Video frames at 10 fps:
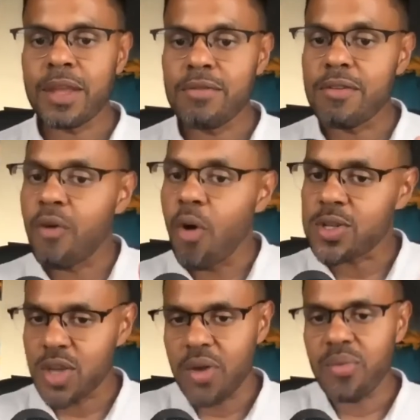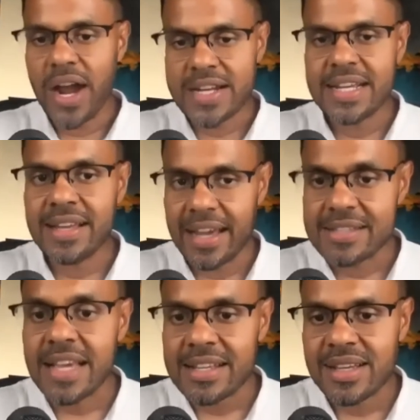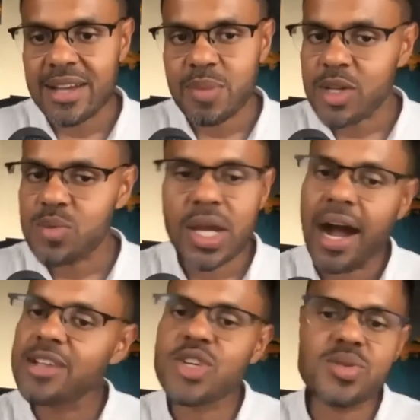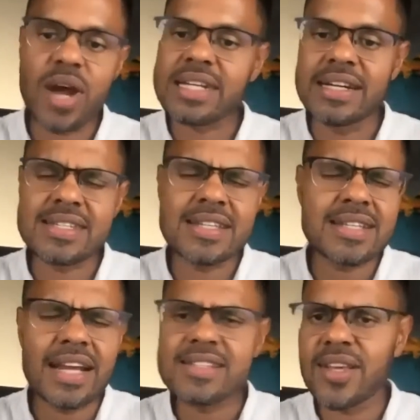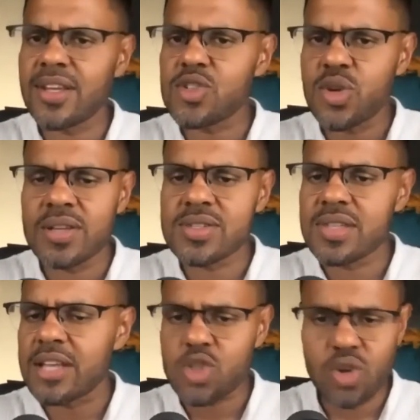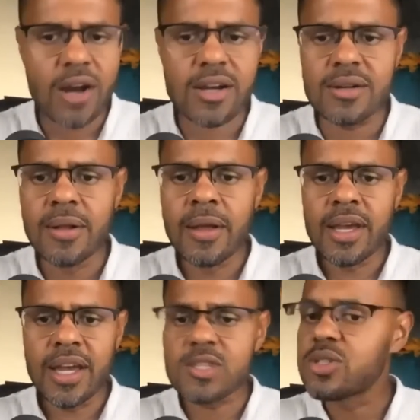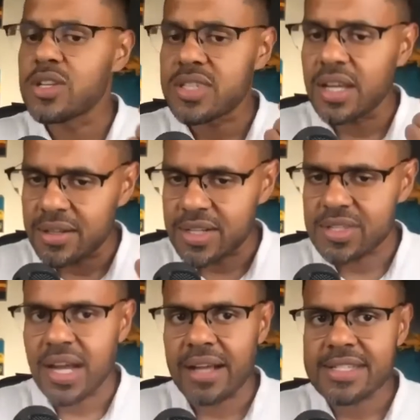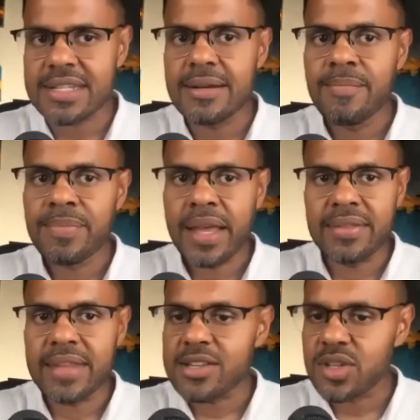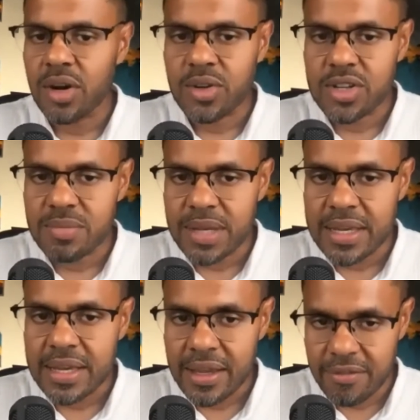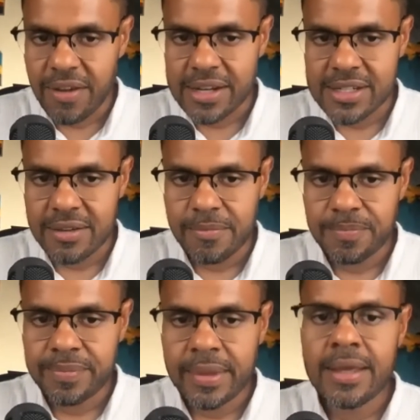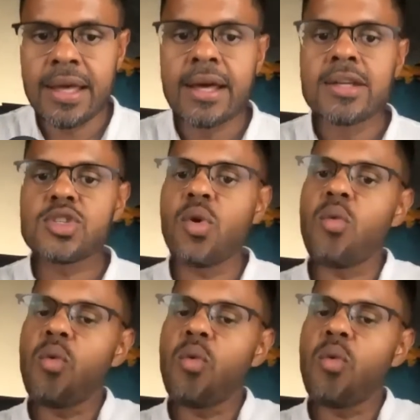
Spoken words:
we focus on writing essays, guys, because we can't just write essays. And I see that students, they struggle. It's a disaster, and that's not going to be effective. So